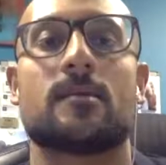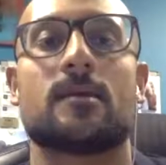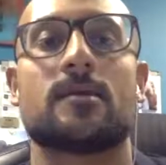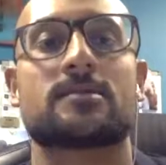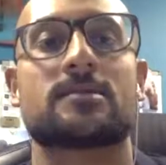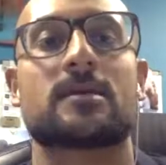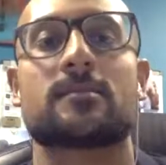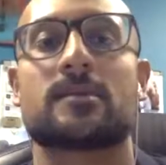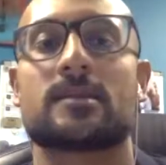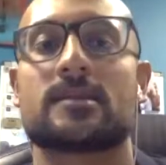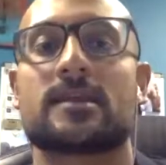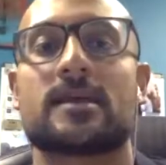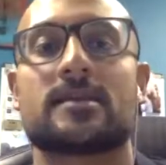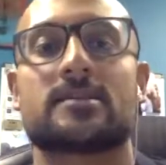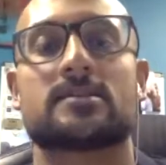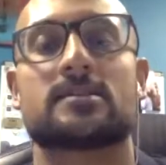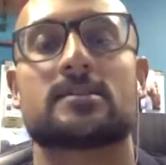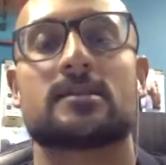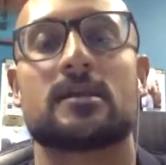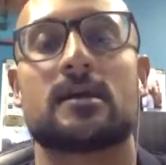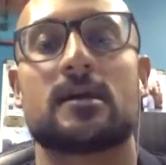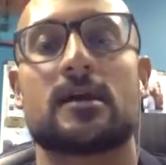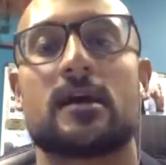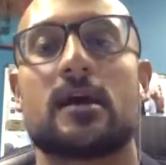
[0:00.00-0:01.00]
something
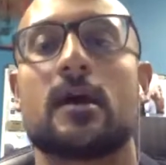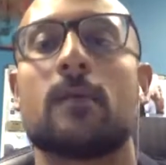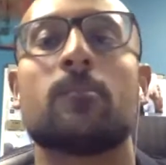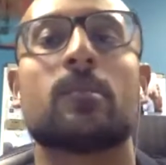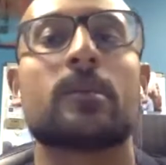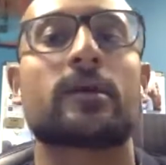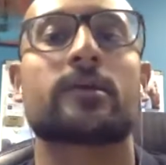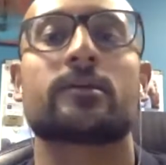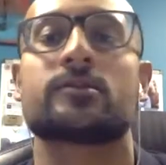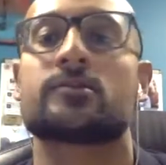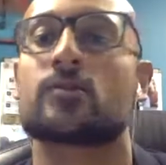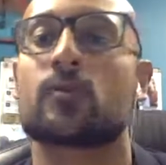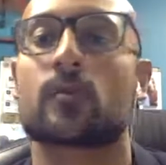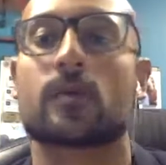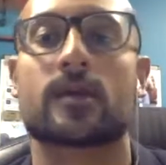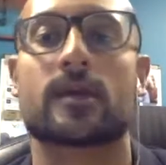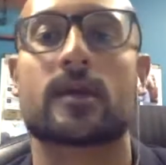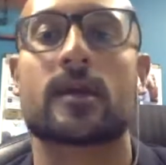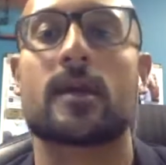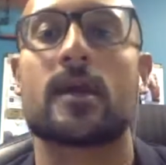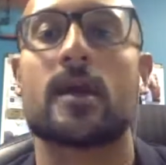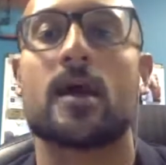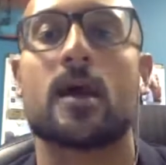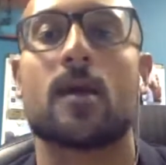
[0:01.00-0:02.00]
that's
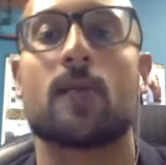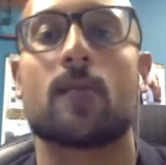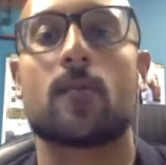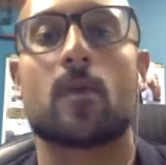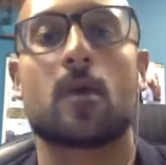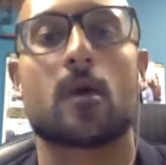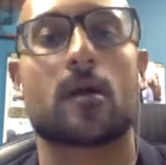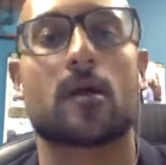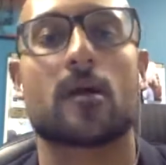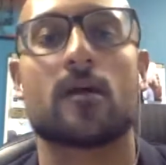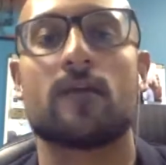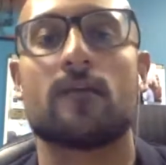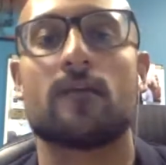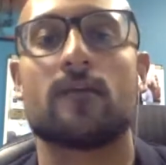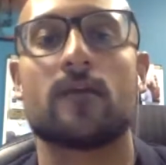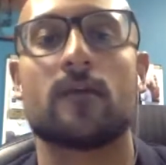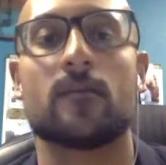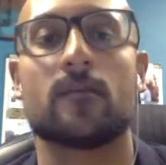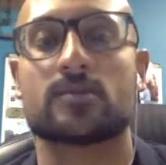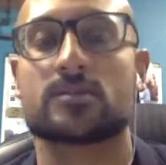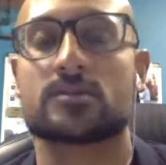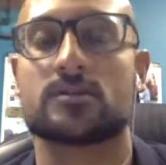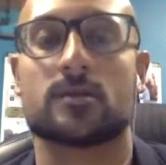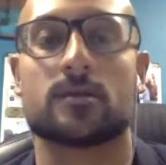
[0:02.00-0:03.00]
obligatory part of
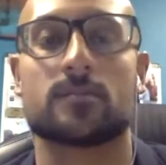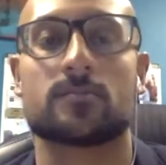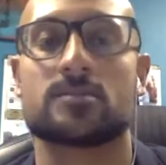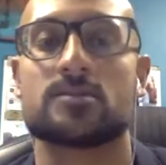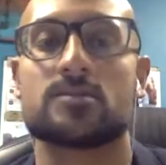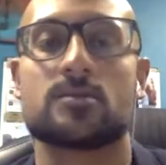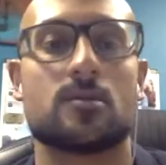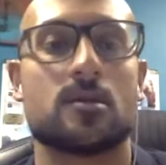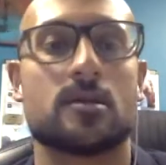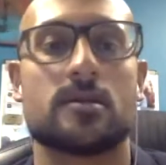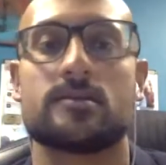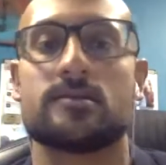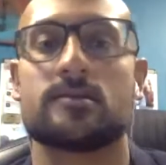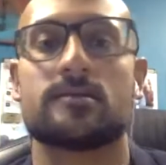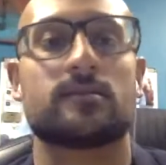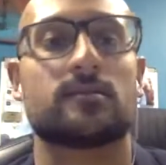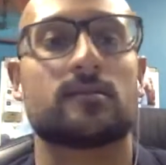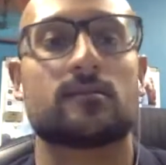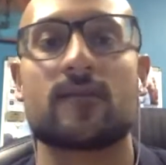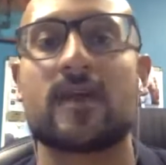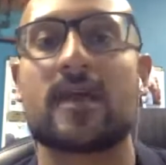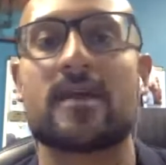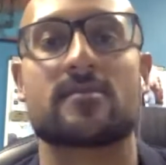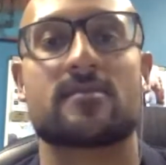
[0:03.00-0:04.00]
a Muslim
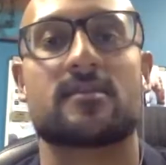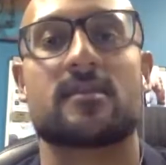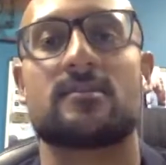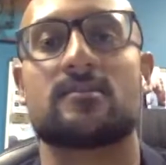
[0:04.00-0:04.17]
student's faith.